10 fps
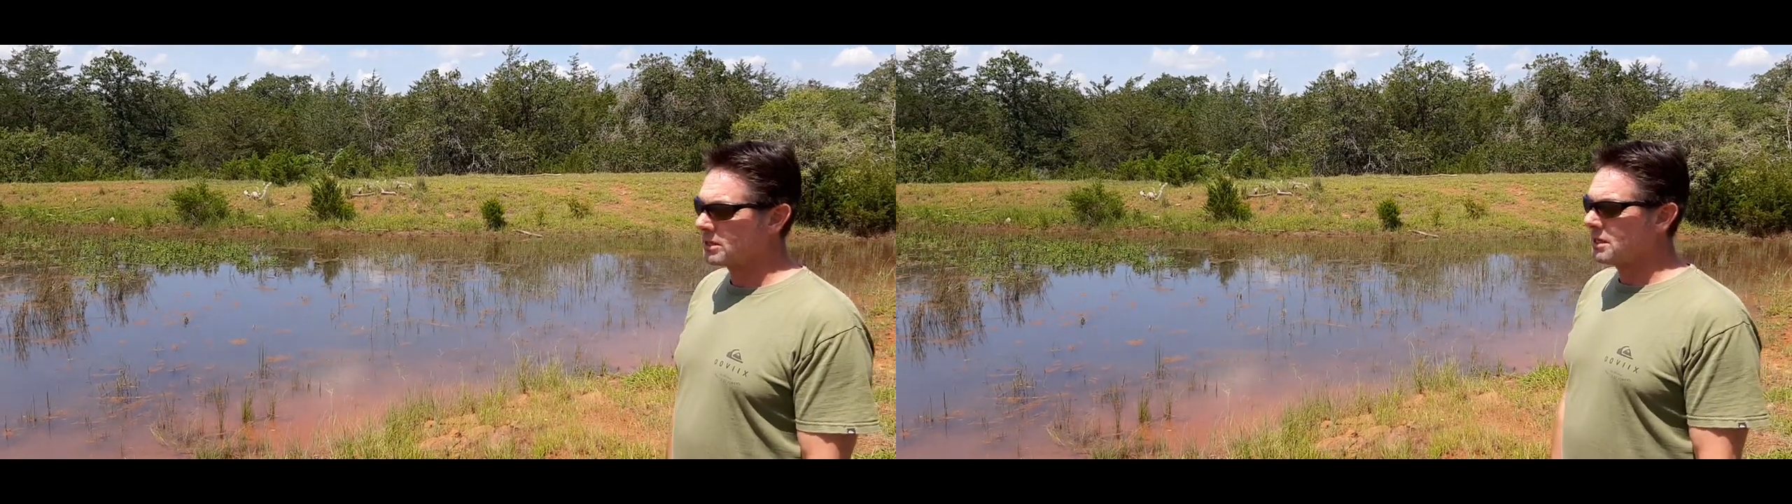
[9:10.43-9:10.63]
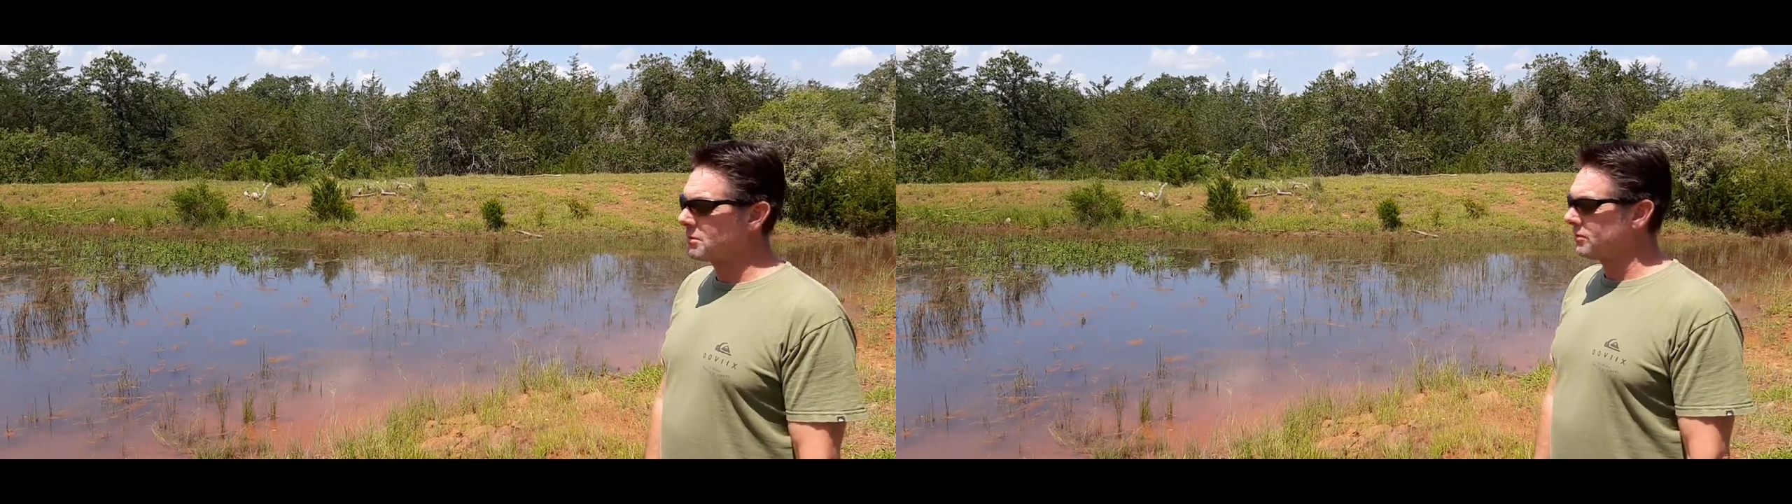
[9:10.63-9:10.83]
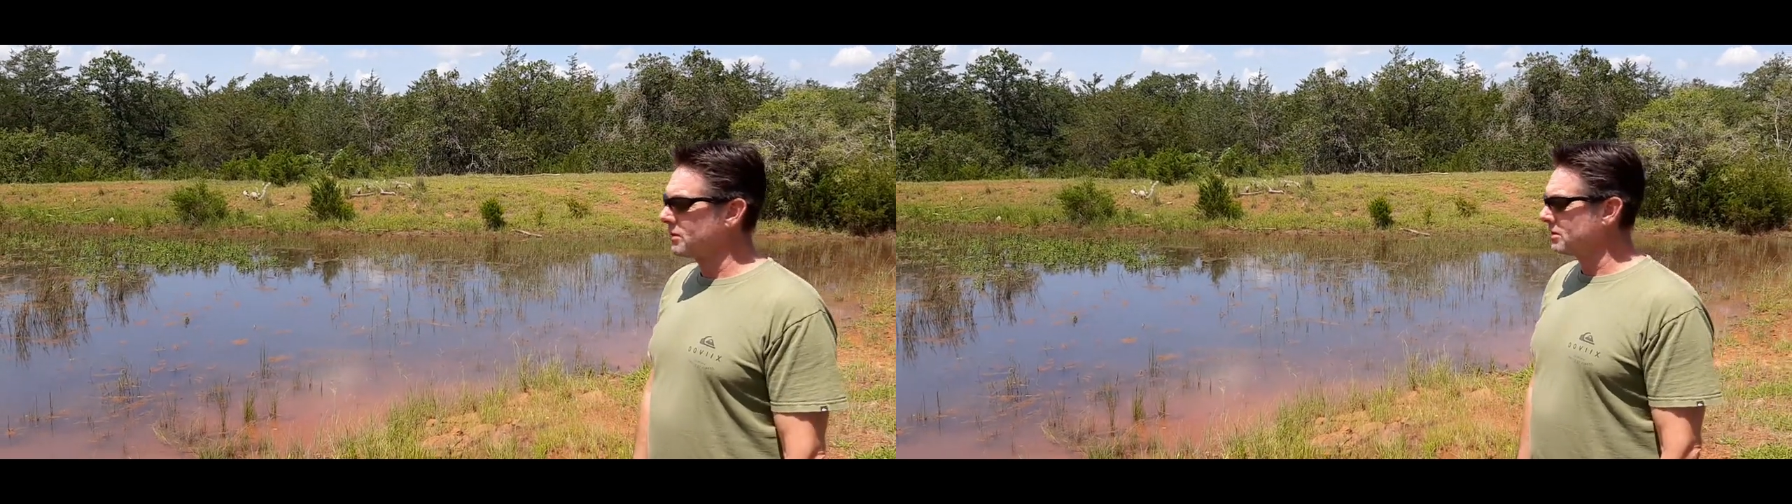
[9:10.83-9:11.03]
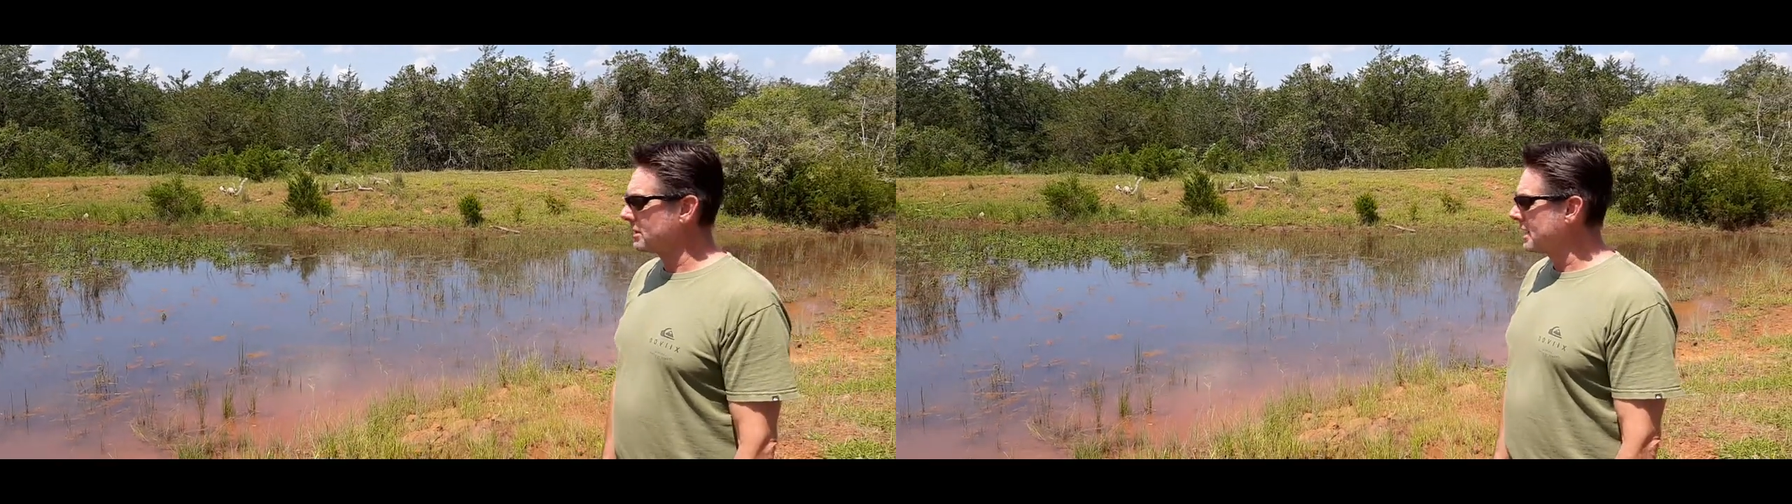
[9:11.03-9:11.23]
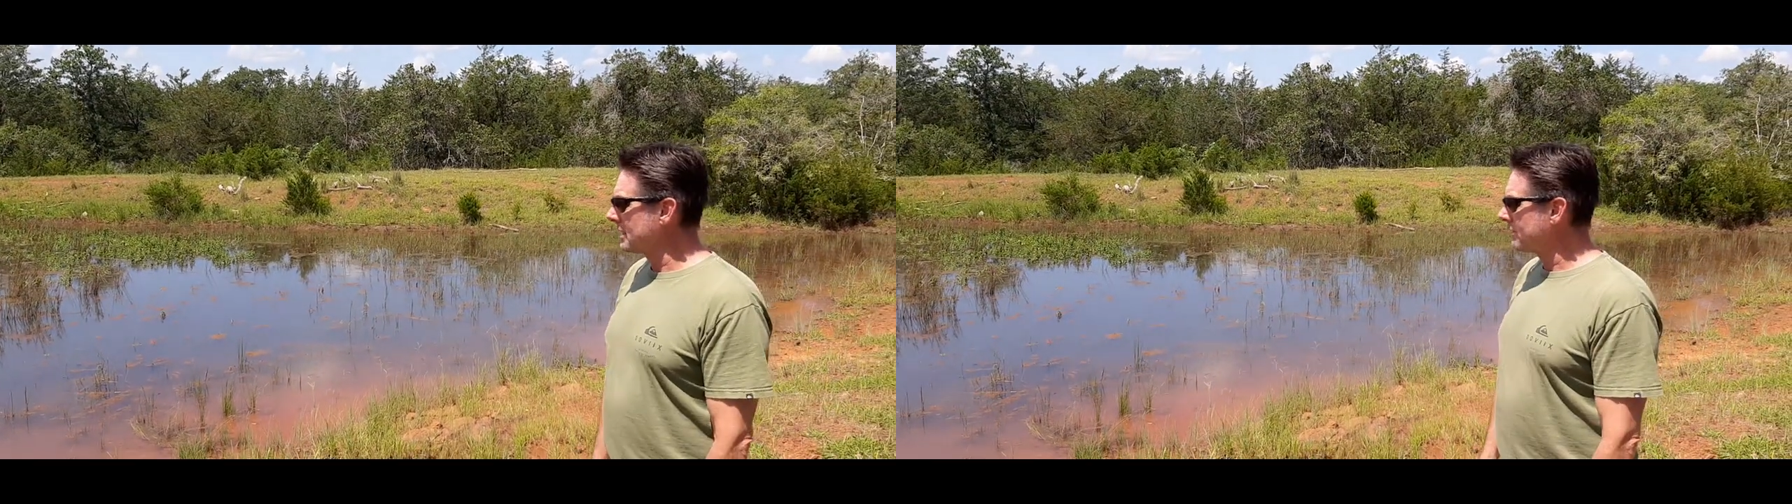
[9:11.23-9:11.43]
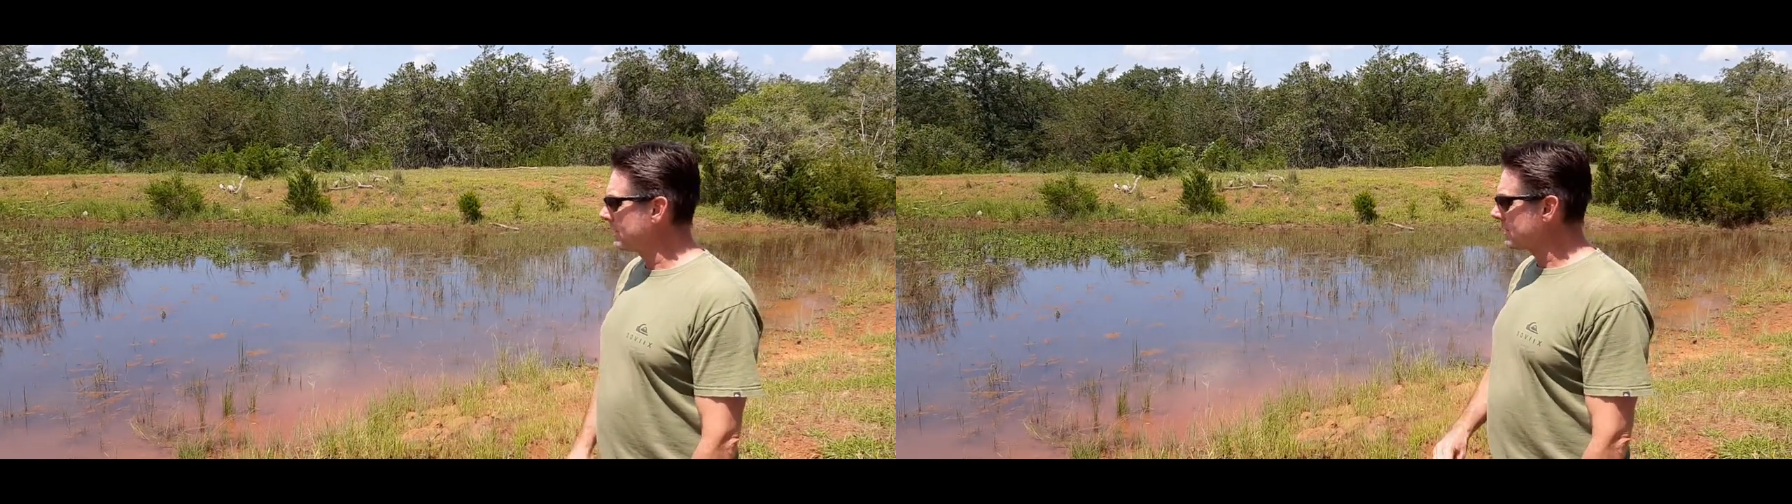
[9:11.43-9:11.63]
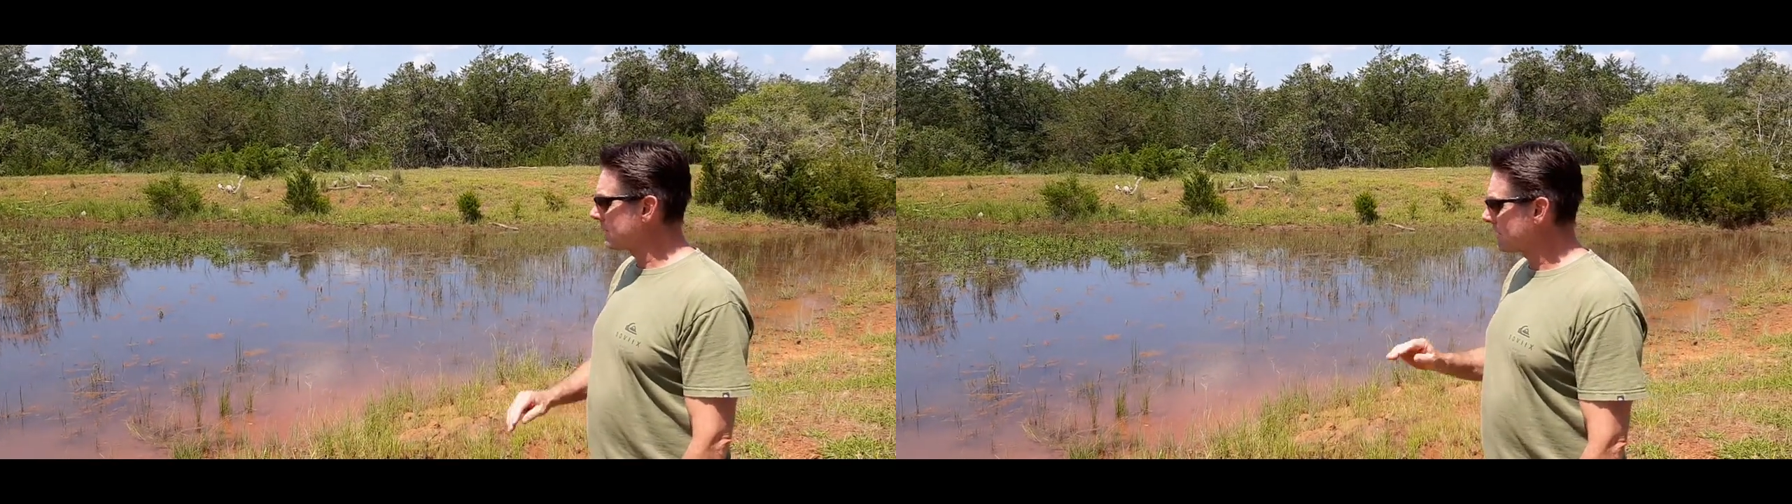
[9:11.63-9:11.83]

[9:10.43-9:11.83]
to keep it full, and the fish,